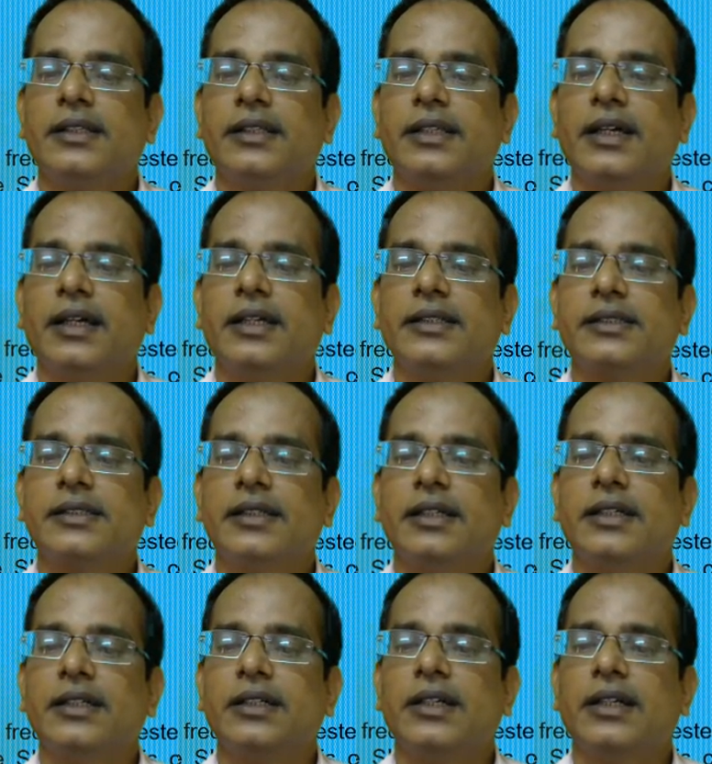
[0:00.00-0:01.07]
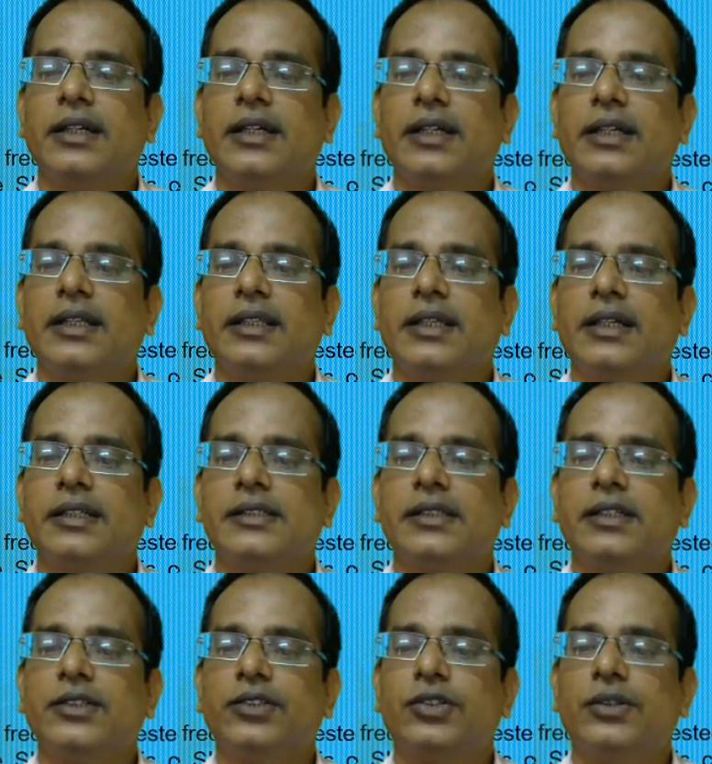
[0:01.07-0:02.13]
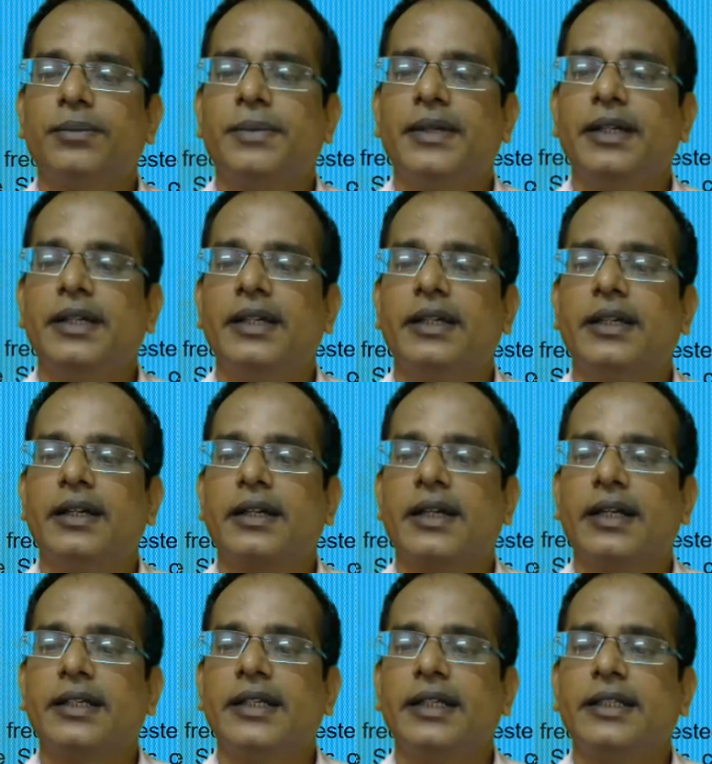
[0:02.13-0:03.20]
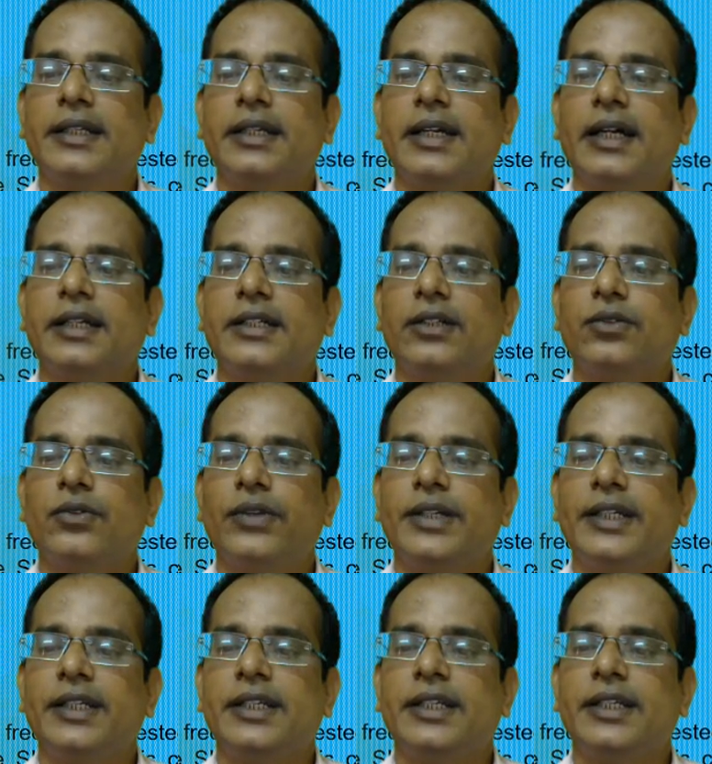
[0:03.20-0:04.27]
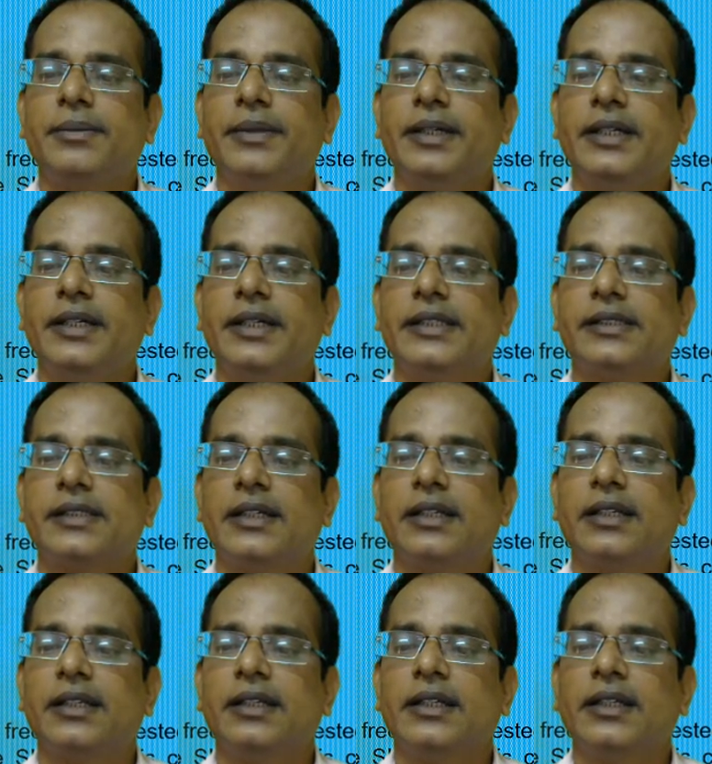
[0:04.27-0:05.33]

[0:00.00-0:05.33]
the result should be conducted at 20 dB SL,